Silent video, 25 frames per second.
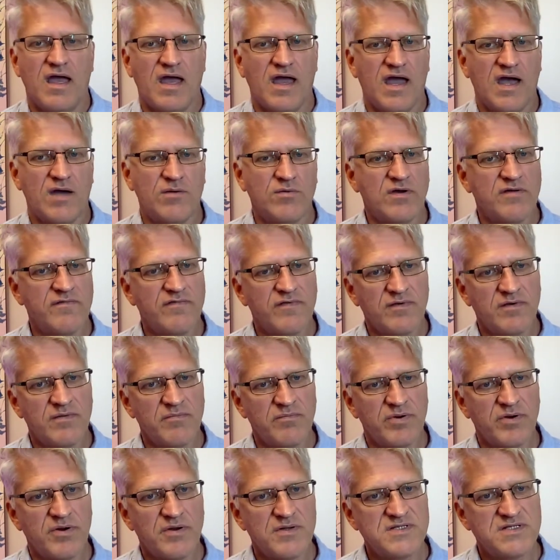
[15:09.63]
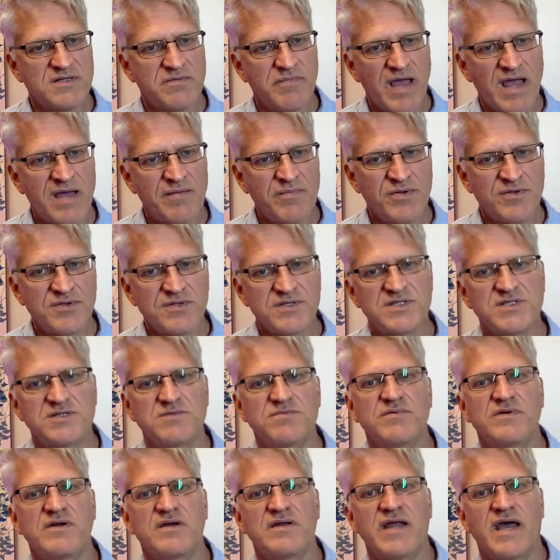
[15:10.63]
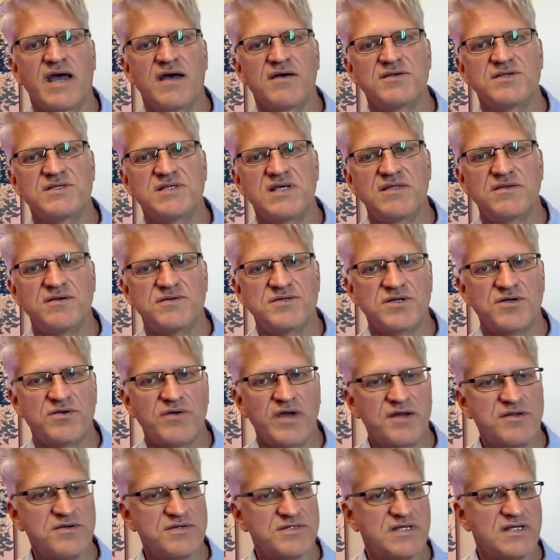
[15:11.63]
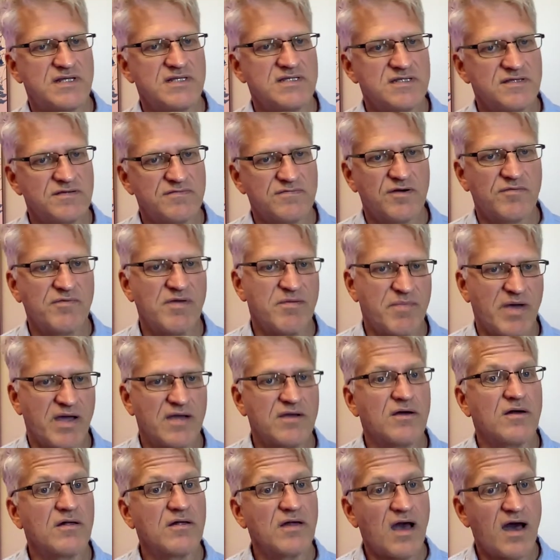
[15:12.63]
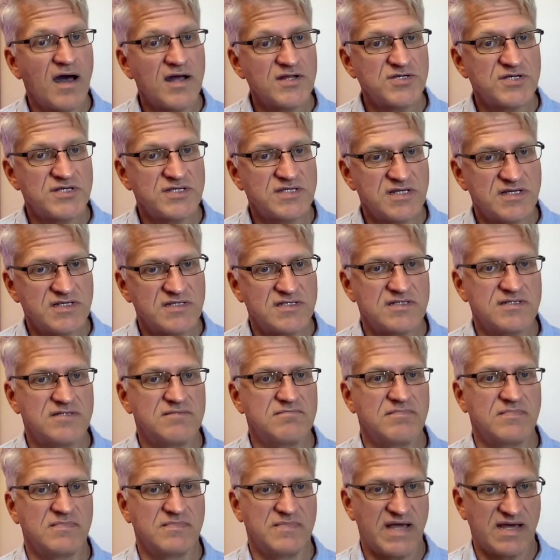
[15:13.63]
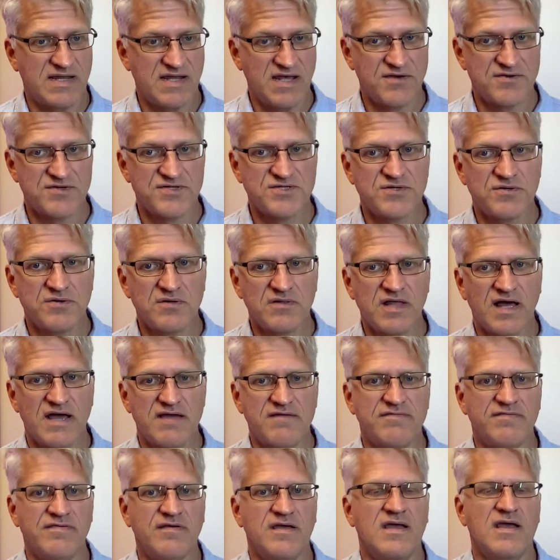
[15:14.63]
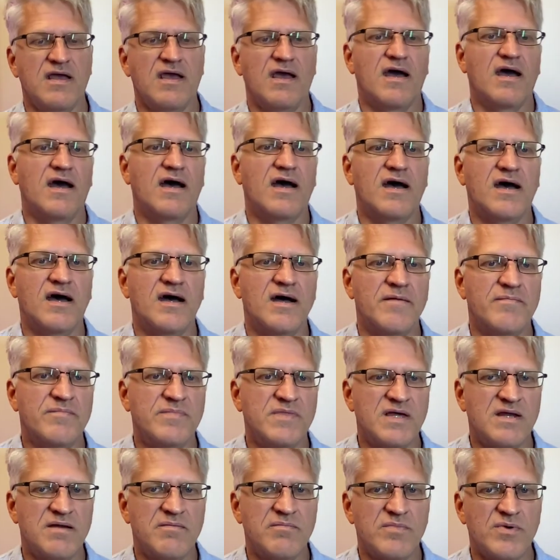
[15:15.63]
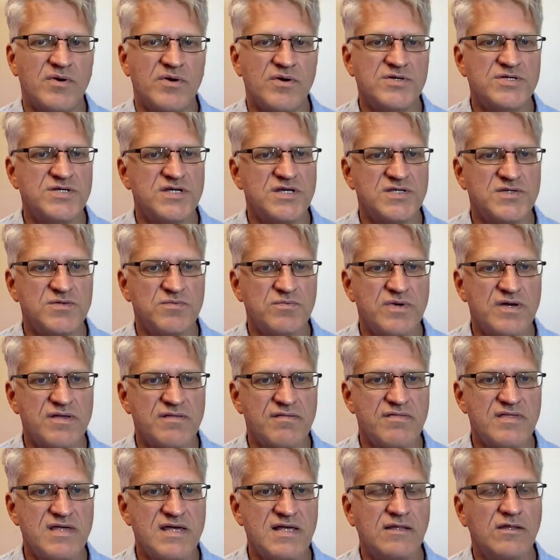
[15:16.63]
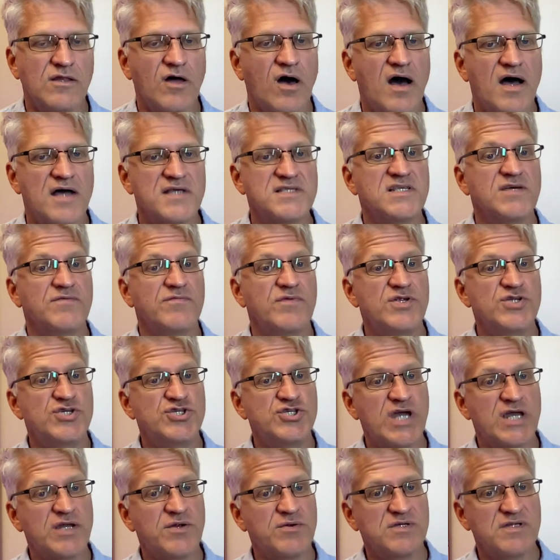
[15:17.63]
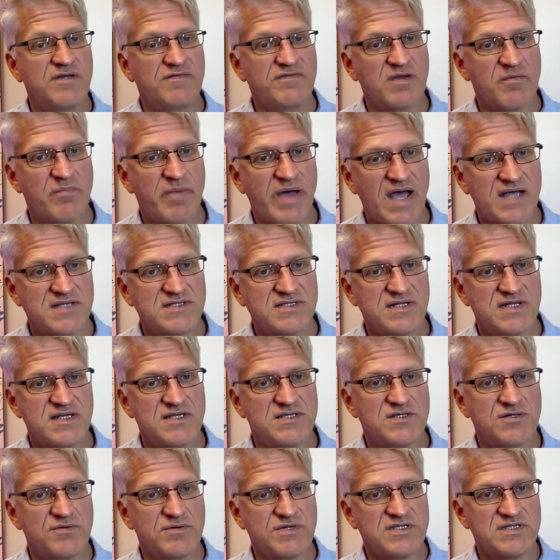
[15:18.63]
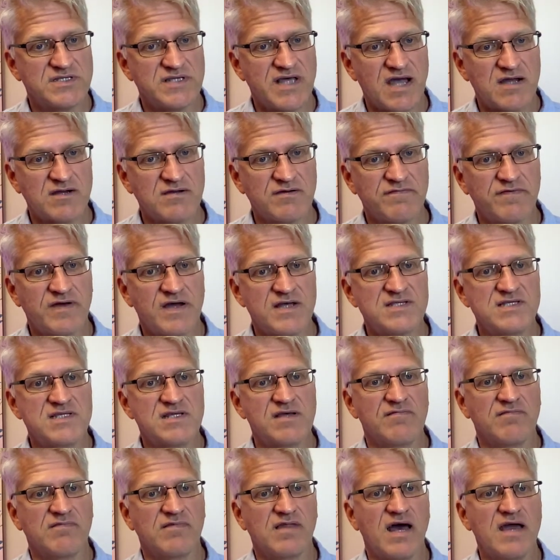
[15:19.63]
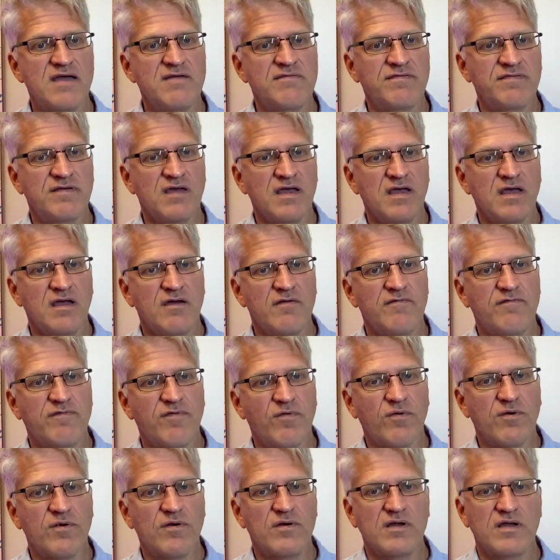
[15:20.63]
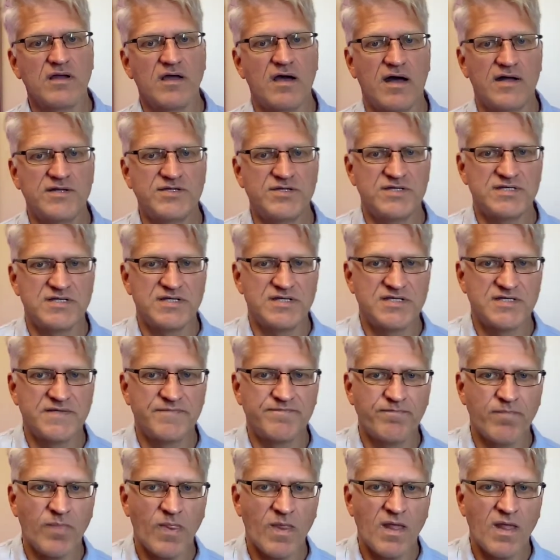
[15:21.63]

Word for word: However, in birds and mammals, we now see there's a greater sense of what we might call consciousness, that inner soul life that emerges with the loss of regenerative capacity. So a sacrificing of life for consciousness.